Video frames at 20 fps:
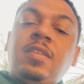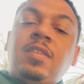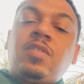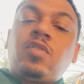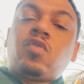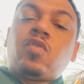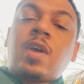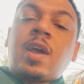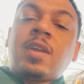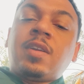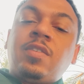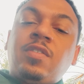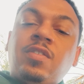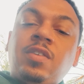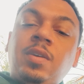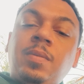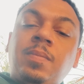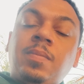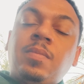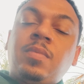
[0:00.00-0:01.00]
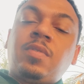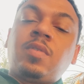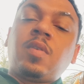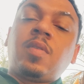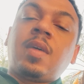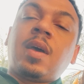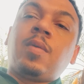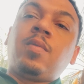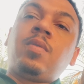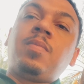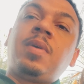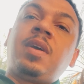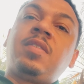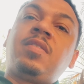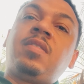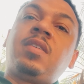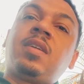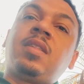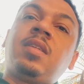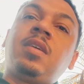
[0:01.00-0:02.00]
strategy, so that would
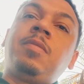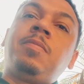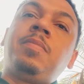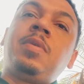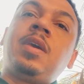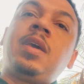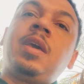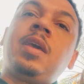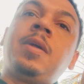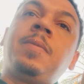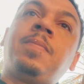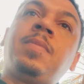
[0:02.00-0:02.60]
basically be